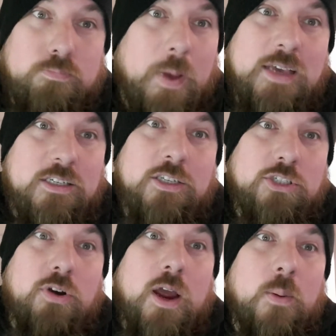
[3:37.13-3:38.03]
basically
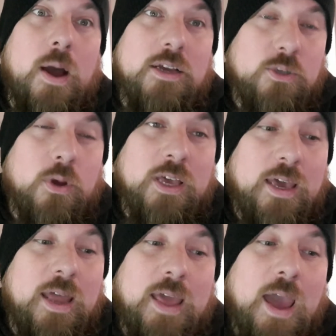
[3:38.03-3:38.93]
straight away so I can
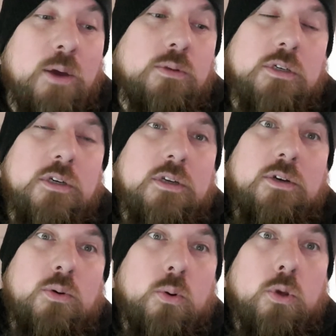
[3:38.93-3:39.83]
get it out.
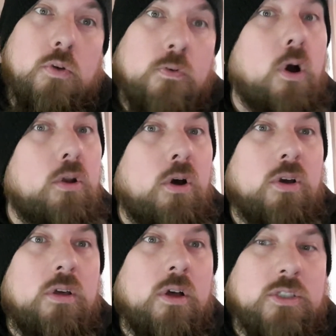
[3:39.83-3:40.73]
Or you've got
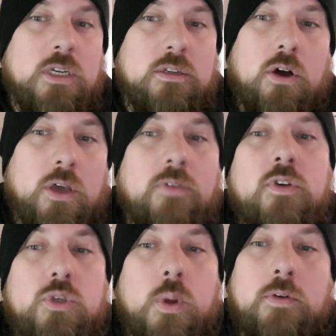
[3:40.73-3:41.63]
like, I said, I'll give
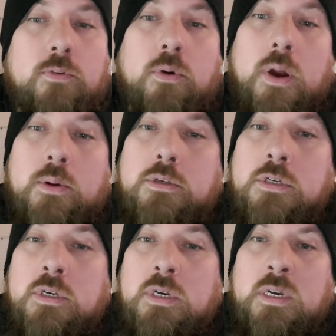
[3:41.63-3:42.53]
you 24 hours.
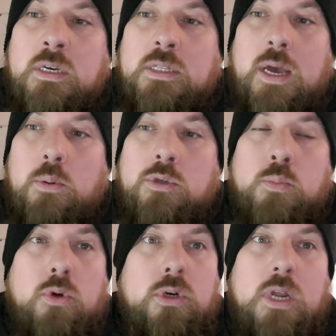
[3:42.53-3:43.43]
That was
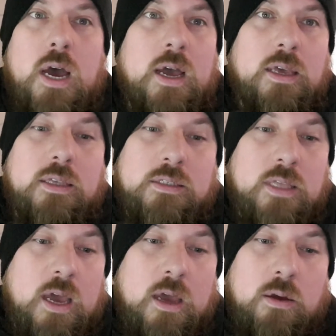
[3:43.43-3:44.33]
Monday, it's
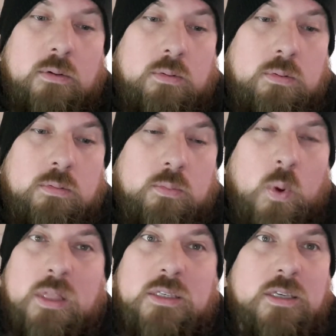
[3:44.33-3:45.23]
now
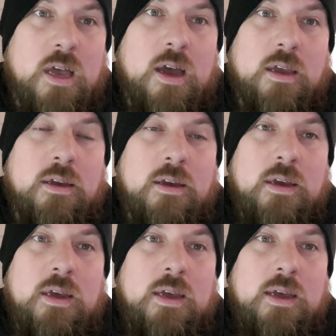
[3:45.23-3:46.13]
Wednesday,
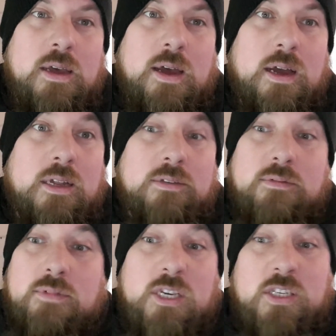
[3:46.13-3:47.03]

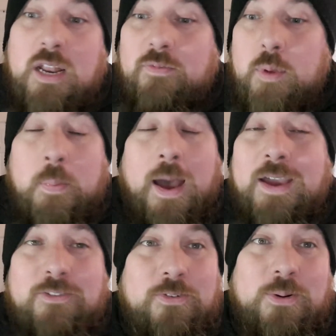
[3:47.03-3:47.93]
and they still haven't been
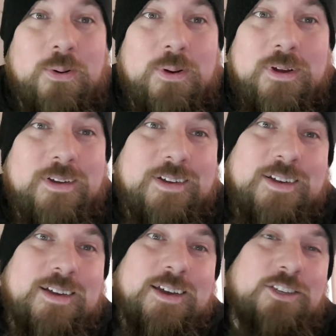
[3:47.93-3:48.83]
paid for.
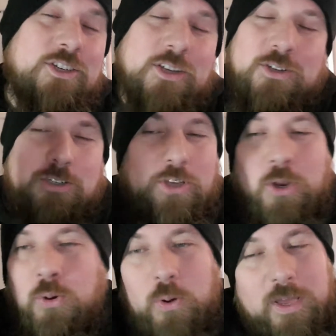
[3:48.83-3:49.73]
It's just
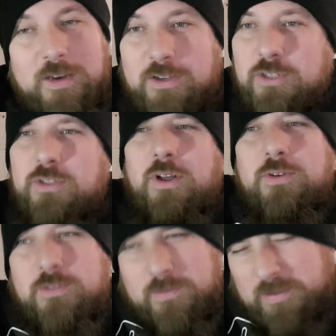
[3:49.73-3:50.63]
annoying, because like